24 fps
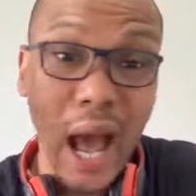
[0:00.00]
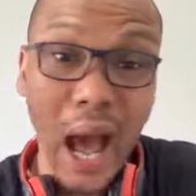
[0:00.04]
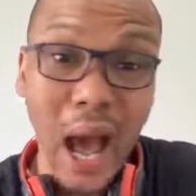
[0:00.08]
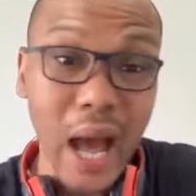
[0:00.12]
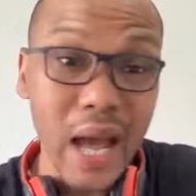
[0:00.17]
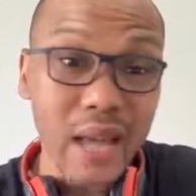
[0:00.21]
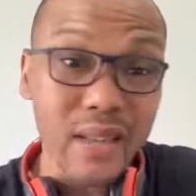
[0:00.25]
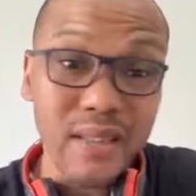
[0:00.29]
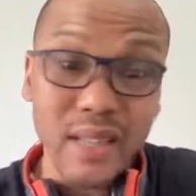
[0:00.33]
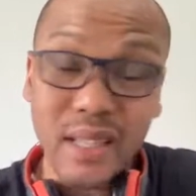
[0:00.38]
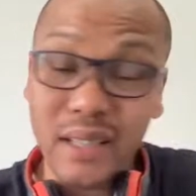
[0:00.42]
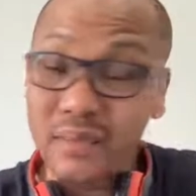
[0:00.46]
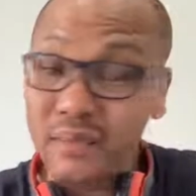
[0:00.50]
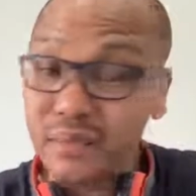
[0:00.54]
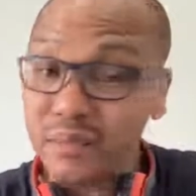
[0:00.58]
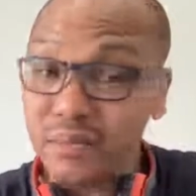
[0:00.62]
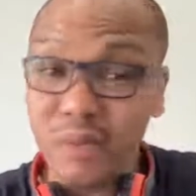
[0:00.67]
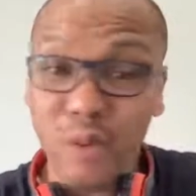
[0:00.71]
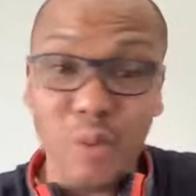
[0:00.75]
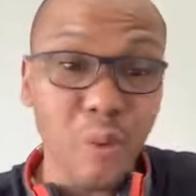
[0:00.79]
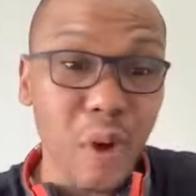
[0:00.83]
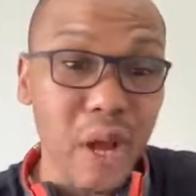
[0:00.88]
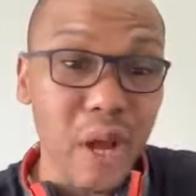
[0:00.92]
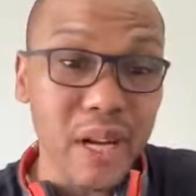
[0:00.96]
I think
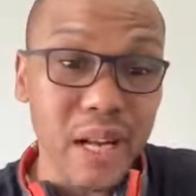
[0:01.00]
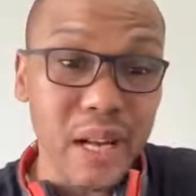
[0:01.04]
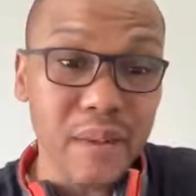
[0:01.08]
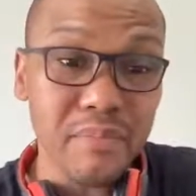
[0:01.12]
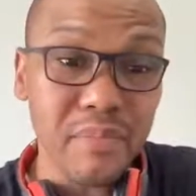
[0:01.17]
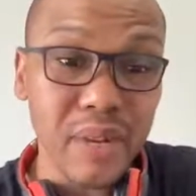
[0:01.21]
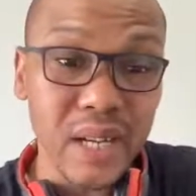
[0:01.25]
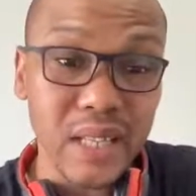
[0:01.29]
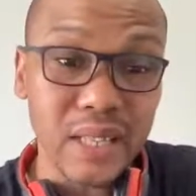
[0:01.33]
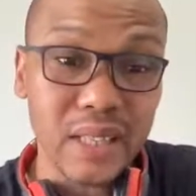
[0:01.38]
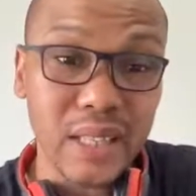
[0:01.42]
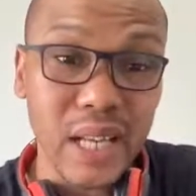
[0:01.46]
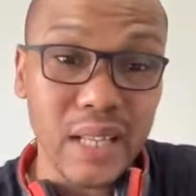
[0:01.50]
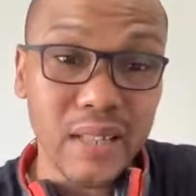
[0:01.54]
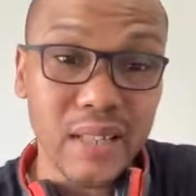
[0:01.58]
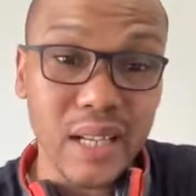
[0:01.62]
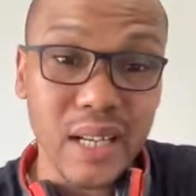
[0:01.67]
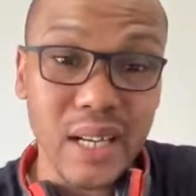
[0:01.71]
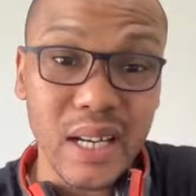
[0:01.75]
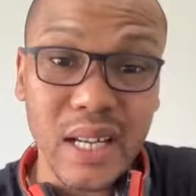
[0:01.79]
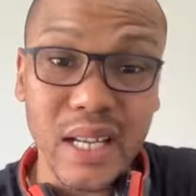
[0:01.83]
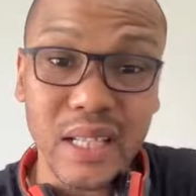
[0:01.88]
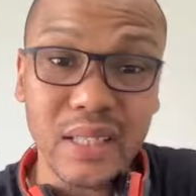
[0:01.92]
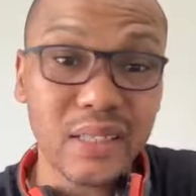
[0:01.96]
when that minutes
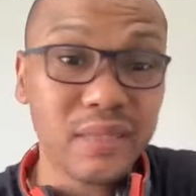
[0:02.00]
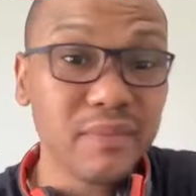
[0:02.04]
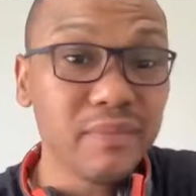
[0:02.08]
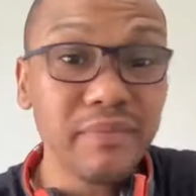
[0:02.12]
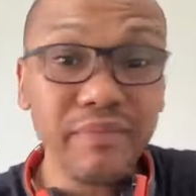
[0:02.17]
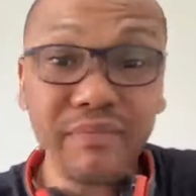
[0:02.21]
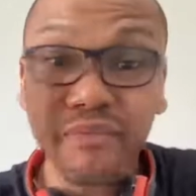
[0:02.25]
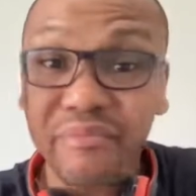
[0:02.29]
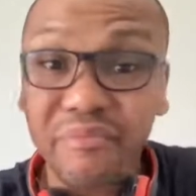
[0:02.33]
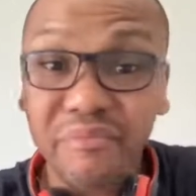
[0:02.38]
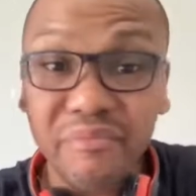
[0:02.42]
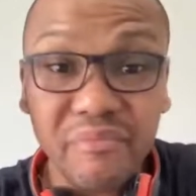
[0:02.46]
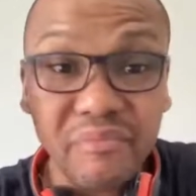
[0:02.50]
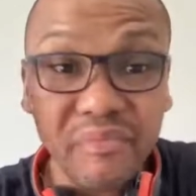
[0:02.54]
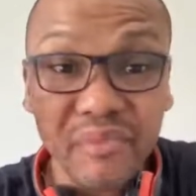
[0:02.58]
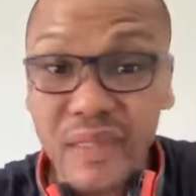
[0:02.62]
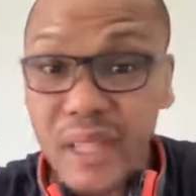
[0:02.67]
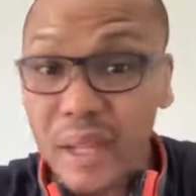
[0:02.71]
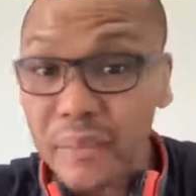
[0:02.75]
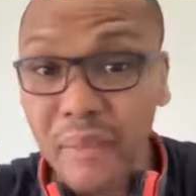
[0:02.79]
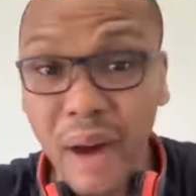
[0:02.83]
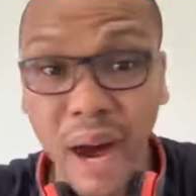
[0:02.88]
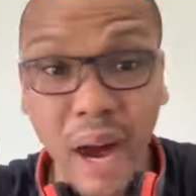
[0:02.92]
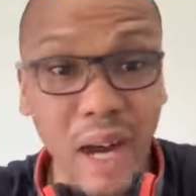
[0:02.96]
get released,
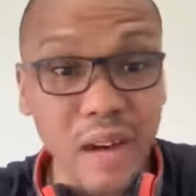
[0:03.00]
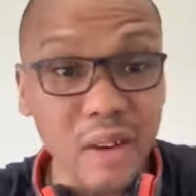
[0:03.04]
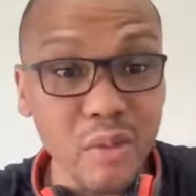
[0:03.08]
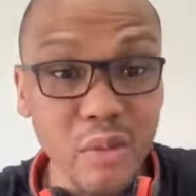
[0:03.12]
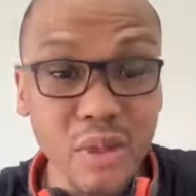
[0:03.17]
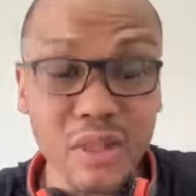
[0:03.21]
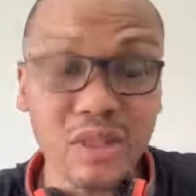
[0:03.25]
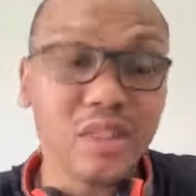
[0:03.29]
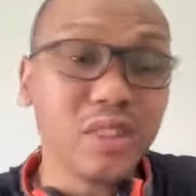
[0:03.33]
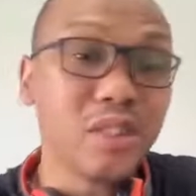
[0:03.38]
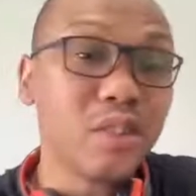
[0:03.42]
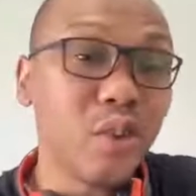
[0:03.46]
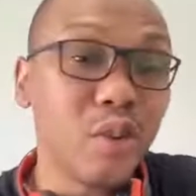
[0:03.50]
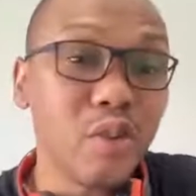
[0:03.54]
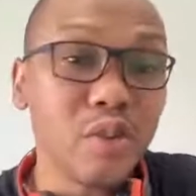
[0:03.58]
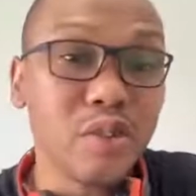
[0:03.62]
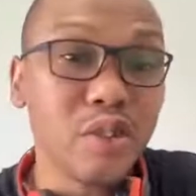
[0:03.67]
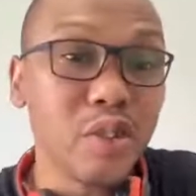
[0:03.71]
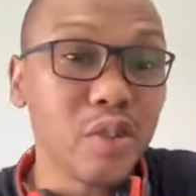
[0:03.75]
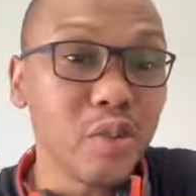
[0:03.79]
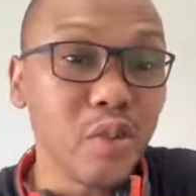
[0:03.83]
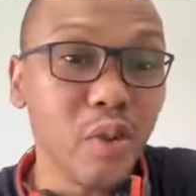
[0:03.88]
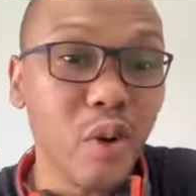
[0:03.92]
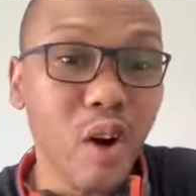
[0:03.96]
the market will just
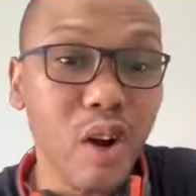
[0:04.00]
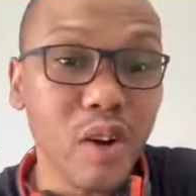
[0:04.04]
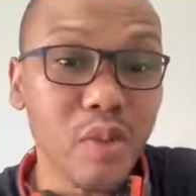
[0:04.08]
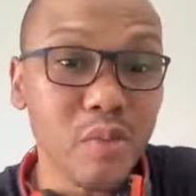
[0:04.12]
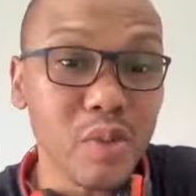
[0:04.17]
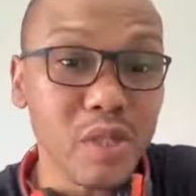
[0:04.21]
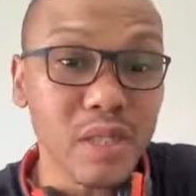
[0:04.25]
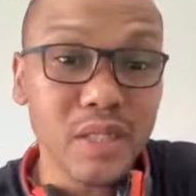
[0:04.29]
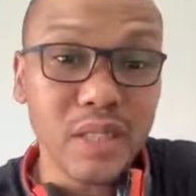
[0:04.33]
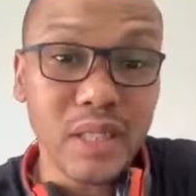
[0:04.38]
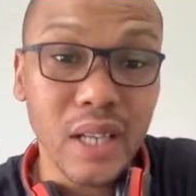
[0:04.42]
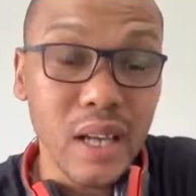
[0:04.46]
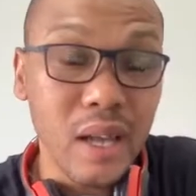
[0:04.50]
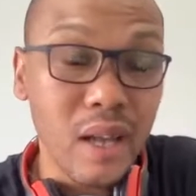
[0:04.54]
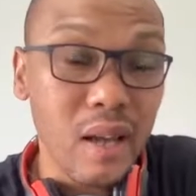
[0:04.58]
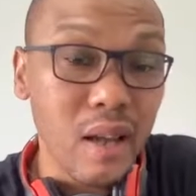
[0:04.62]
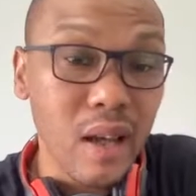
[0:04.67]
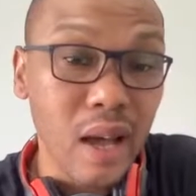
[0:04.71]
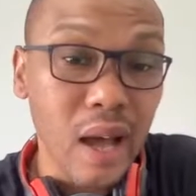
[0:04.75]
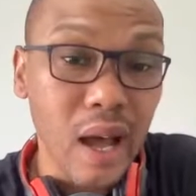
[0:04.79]
continue onwards